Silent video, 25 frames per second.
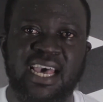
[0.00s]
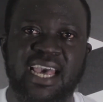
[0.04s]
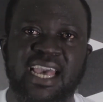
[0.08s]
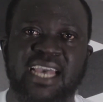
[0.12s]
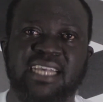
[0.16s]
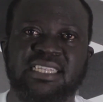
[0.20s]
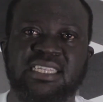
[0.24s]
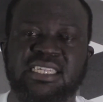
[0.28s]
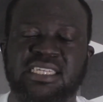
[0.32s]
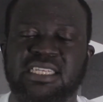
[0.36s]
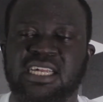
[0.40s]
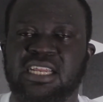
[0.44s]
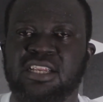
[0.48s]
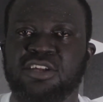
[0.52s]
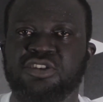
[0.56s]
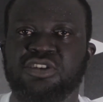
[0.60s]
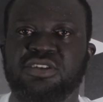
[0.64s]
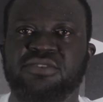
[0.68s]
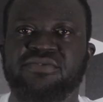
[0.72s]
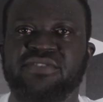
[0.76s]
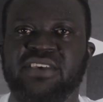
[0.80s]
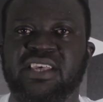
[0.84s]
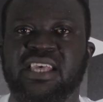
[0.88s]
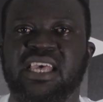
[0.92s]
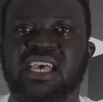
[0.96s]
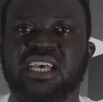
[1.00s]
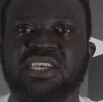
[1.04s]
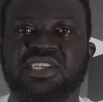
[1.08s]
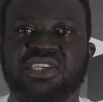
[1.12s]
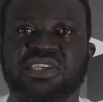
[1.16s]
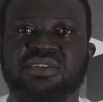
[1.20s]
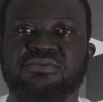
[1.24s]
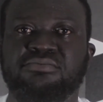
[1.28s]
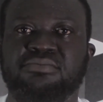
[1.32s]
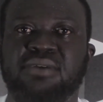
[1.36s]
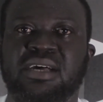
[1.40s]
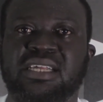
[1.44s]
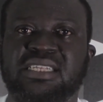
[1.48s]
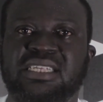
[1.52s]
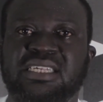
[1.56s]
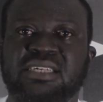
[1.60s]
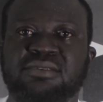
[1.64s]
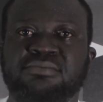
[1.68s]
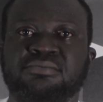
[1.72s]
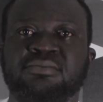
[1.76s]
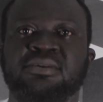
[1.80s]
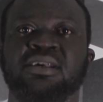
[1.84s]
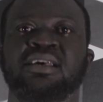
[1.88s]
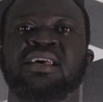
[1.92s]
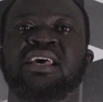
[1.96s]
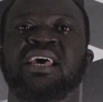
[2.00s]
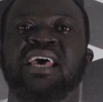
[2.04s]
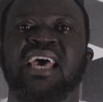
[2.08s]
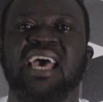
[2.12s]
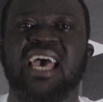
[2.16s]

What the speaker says: hit the notification button,